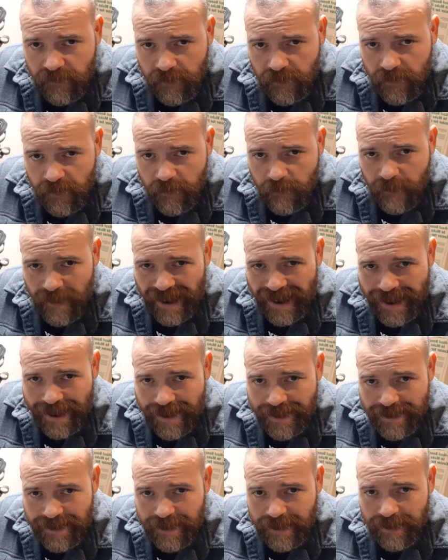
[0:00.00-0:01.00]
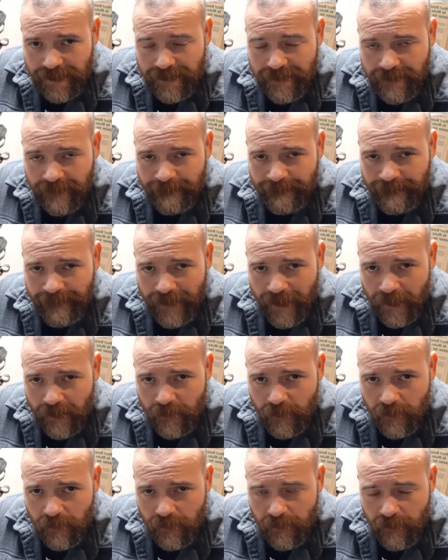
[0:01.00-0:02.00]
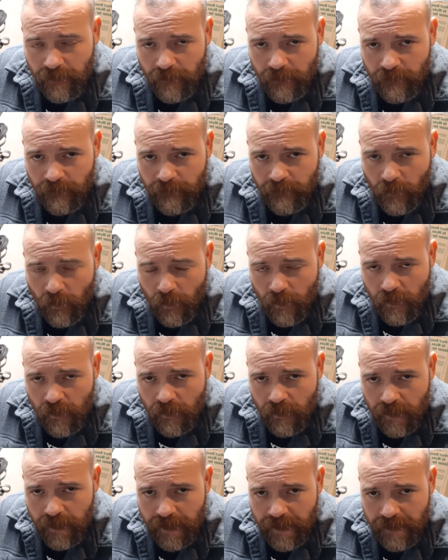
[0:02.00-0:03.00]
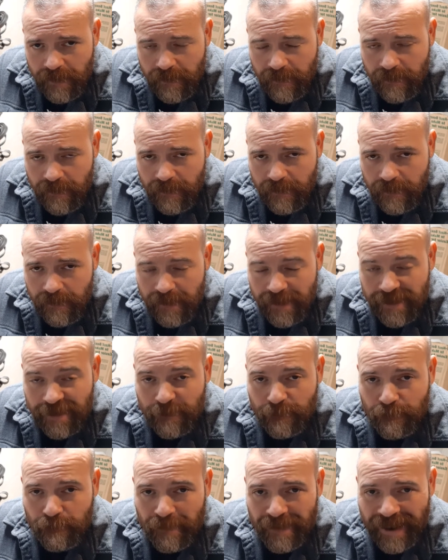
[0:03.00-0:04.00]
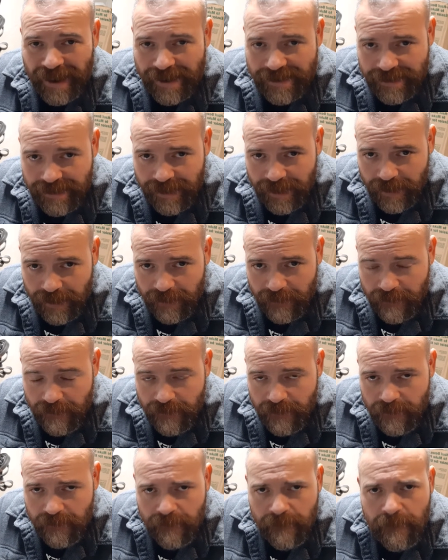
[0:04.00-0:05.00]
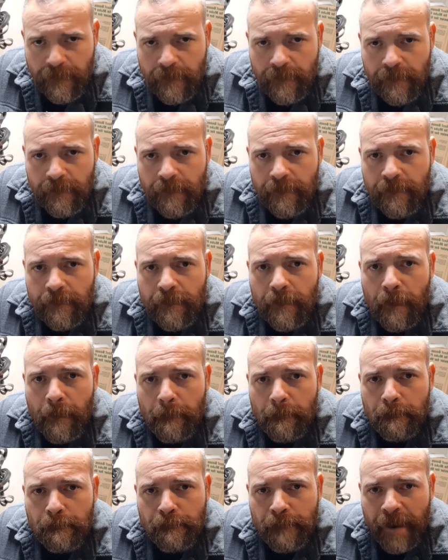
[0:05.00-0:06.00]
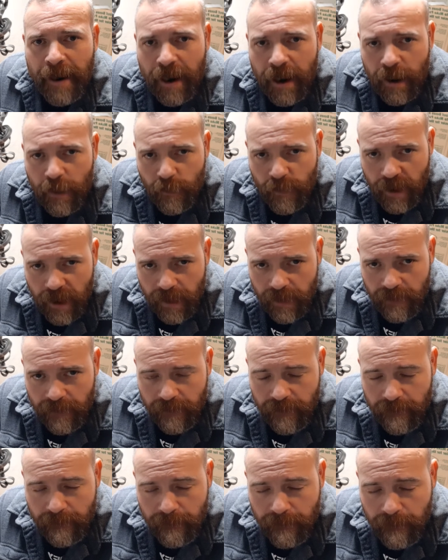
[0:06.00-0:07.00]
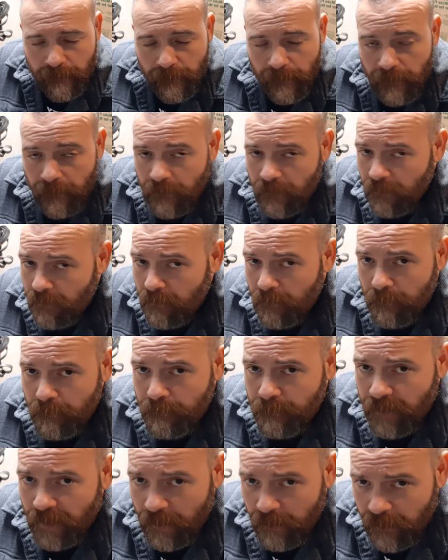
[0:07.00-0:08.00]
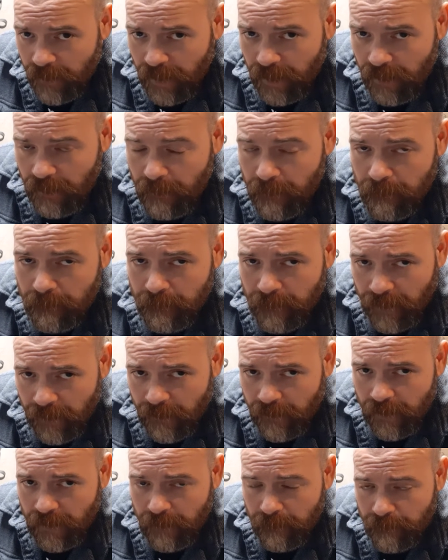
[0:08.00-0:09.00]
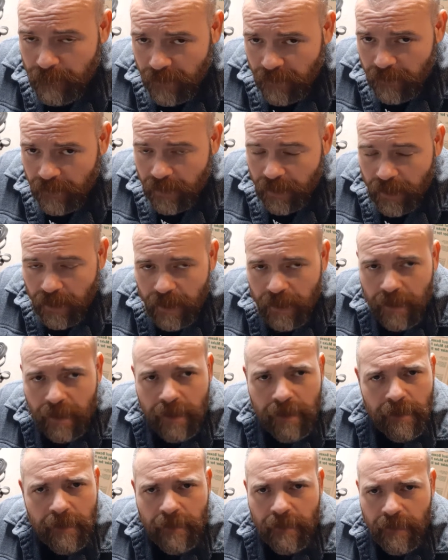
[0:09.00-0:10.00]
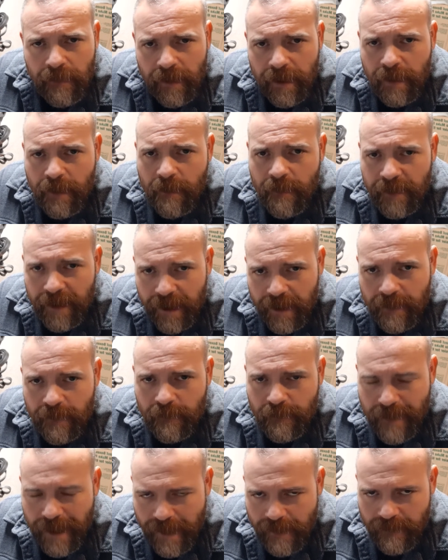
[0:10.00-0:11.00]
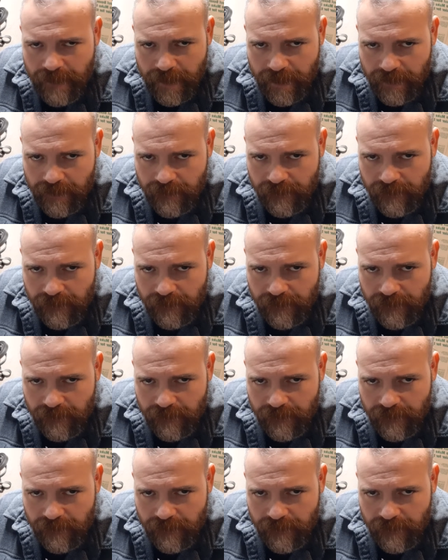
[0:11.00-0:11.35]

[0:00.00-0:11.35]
You ask the father for his blessing. Period. Period, period, period. There ain't no getting around it.